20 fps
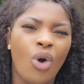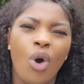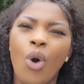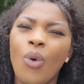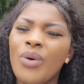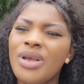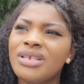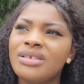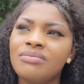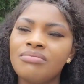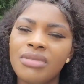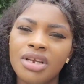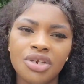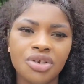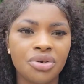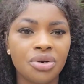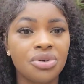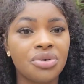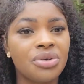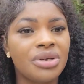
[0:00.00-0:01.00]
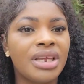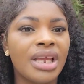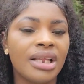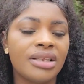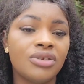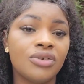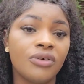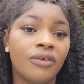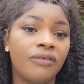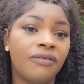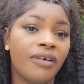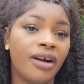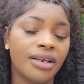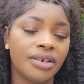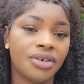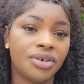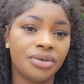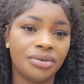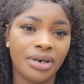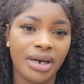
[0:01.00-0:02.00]
Always make sure you get your
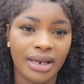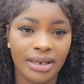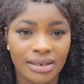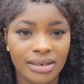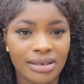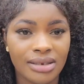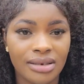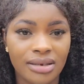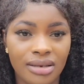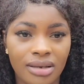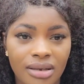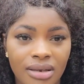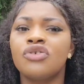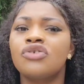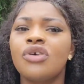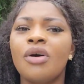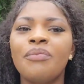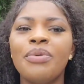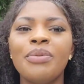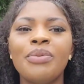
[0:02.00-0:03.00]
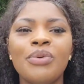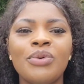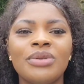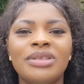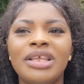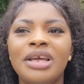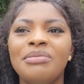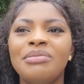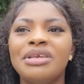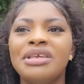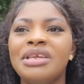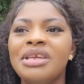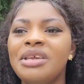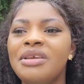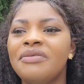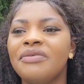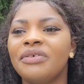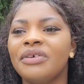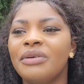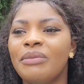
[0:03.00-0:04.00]
facts right. Some people will tell me
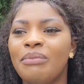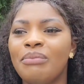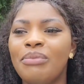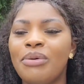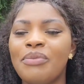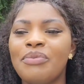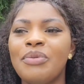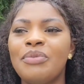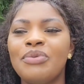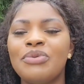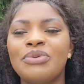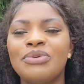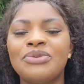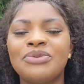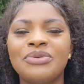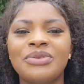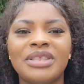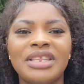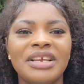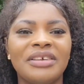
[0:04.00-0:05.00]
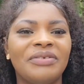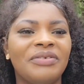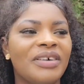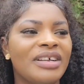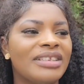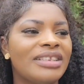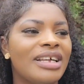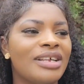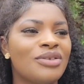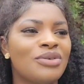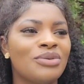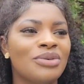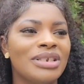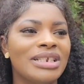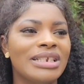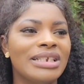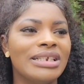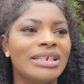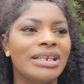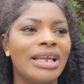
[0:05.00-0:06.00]
if, but people used to take Fanta to
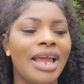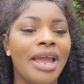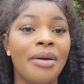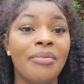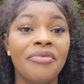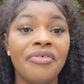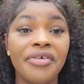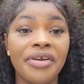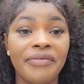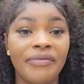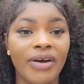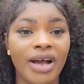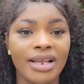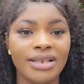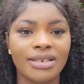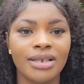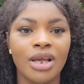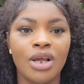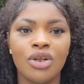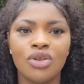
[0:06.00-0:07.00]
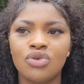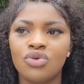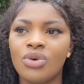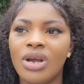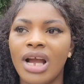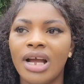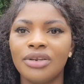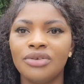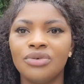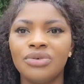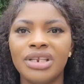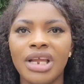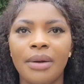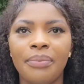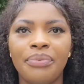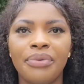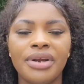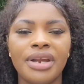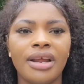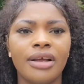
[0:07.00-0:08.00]
the rivers to go and do their
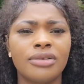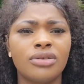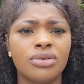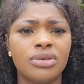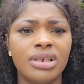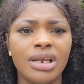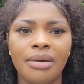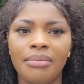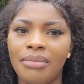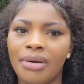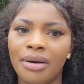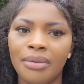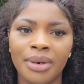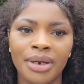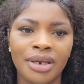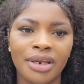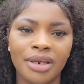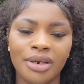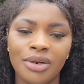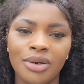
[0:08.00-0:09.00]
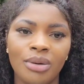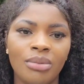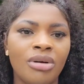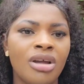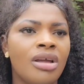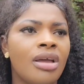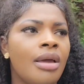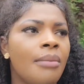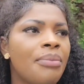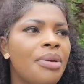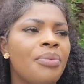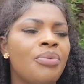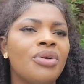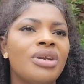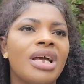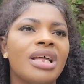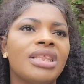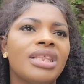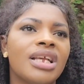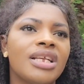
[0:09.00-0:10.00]
prayer to their Marine Kingdom. People
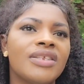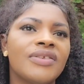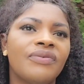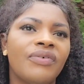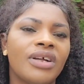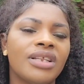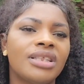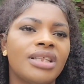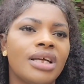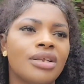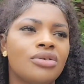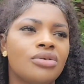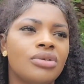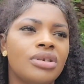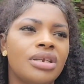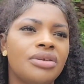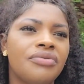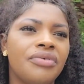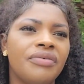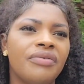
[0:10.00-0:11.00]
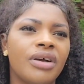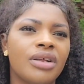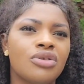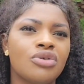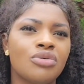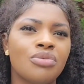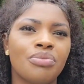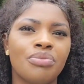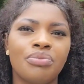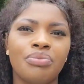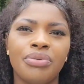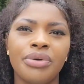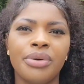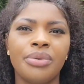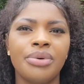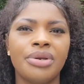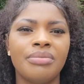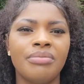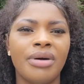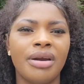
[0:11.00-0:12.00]
that takes Fanta to the river to pray
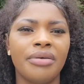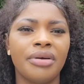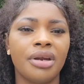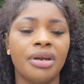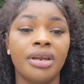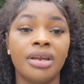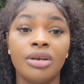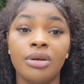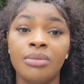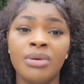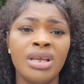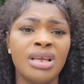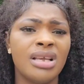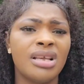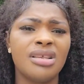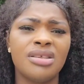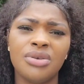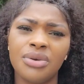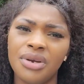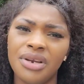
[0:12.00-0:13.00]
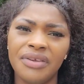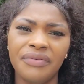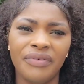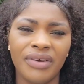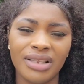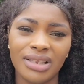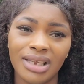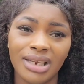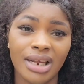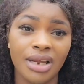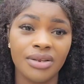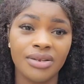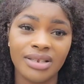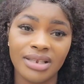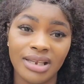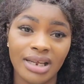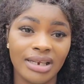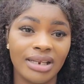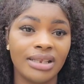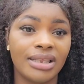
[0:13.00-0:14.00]
with Marine Kingdom, is it only Fanta that you
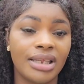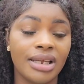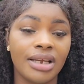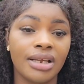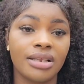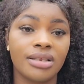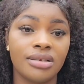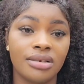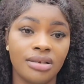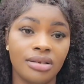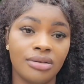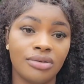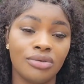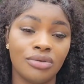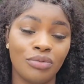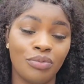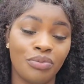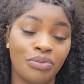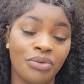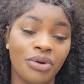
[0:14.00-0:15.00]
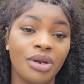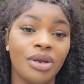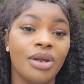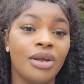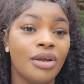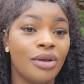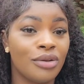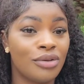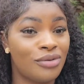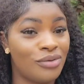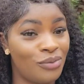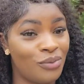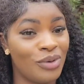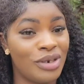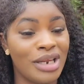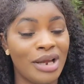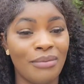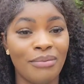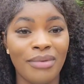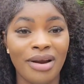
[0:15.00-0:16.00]
see that they take to pray to
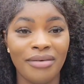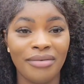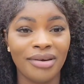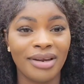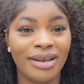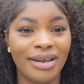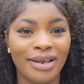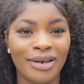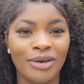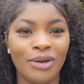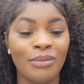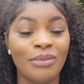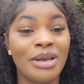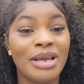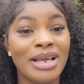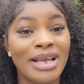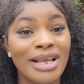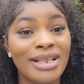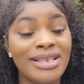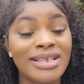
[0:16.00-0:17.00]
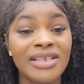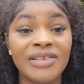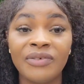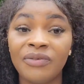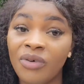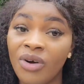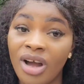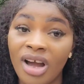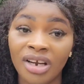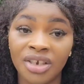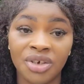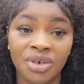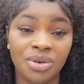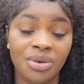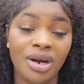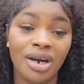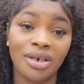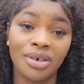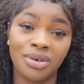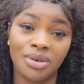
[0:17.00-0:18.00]
their Marine Kingdom? It is for
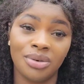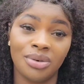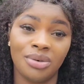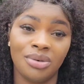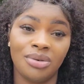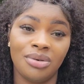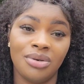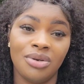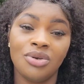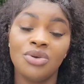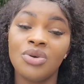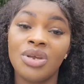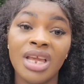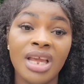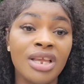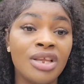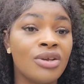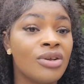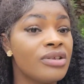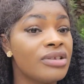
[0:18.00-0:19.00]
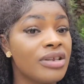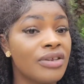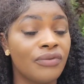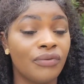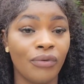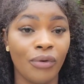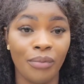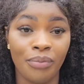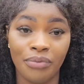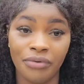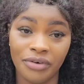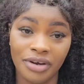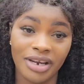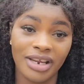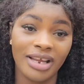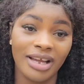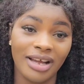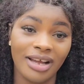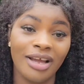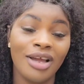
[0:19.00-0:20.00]
attraction. You can use it for
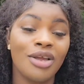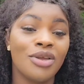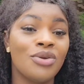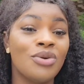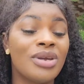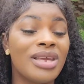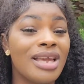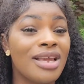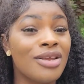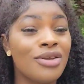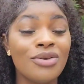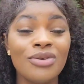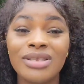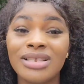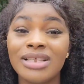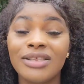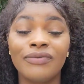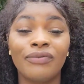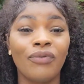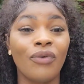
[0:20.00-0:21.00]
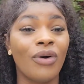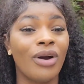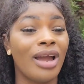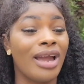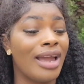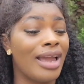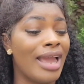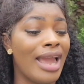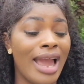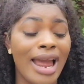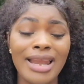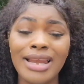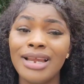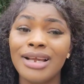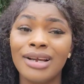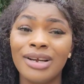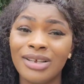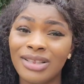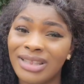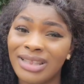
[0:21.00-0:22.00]
prayer. You can use it for any
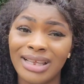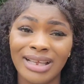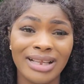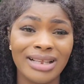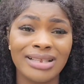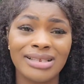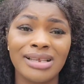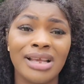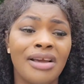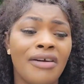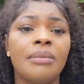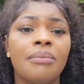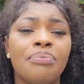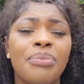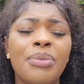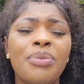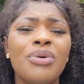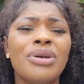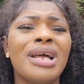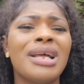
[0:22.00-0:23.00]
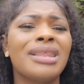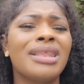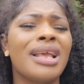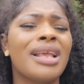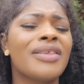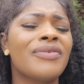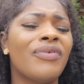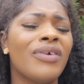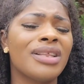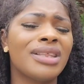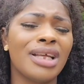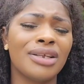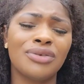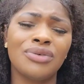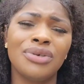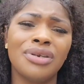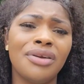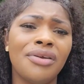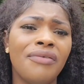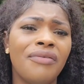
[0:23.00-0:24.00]
good things. For people that takes Fanta
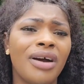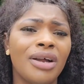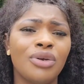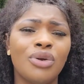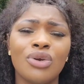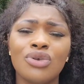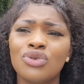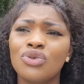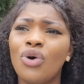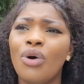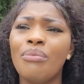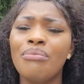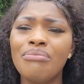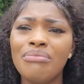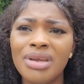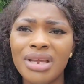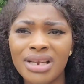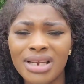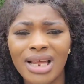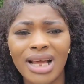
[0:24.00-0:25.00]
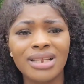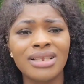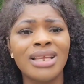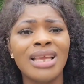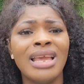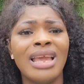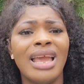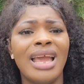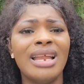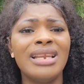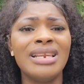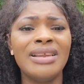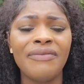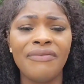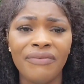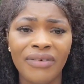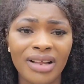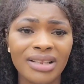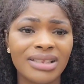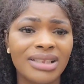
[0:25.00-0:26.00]
to the river, does not mean that any
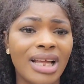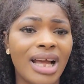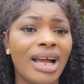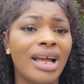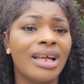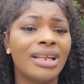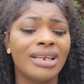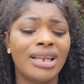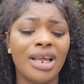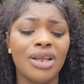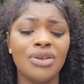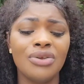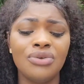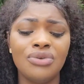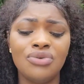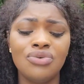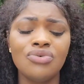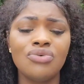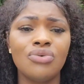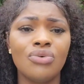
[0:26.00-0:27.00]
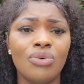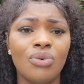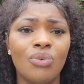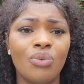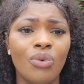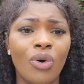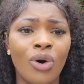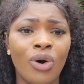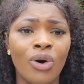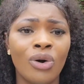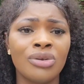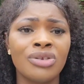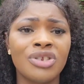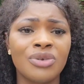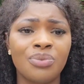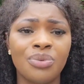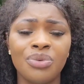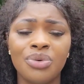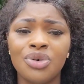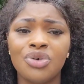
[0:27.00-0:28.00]
Fanta that you do on
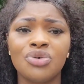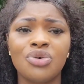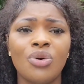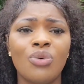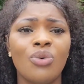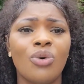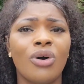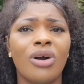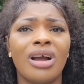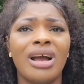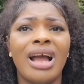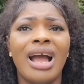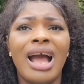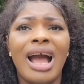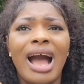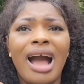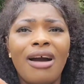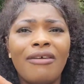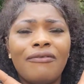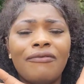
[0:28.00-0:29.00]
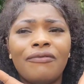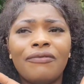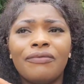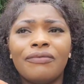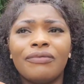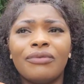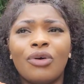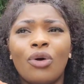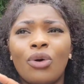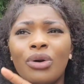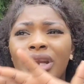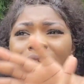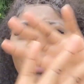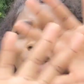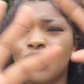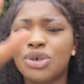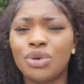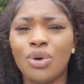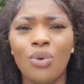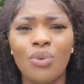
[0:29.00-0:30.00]
spiritual work have
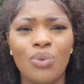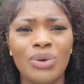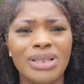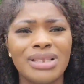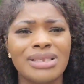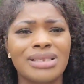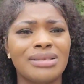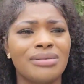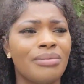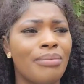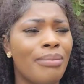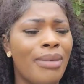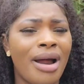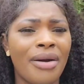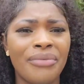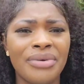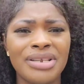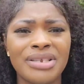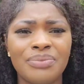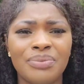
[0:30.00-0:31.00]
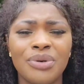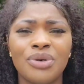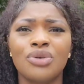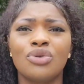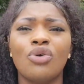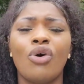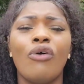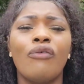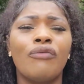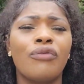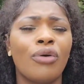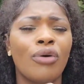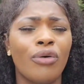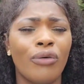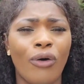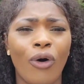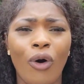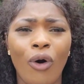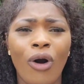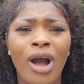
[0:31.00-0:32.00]
connection with Marine Spirit
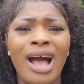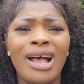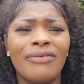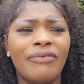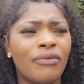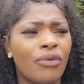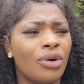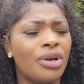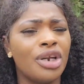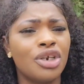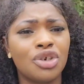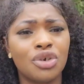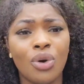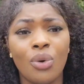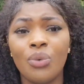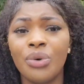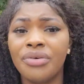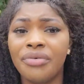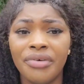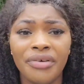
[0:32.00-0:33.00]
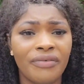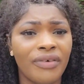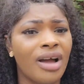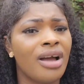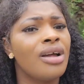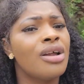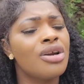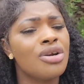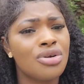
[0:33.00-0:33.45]
or have connection with river.